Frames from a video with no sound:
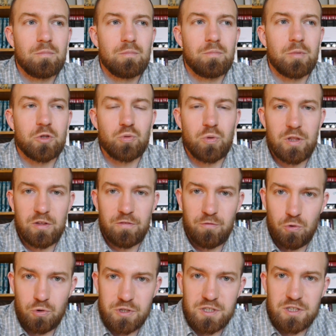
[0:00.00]
between the
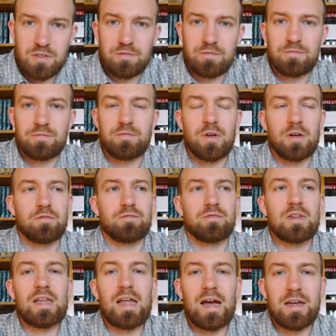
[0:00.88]
forces
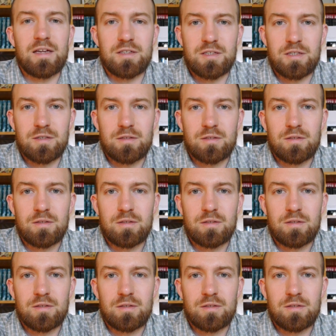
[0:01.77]
of light,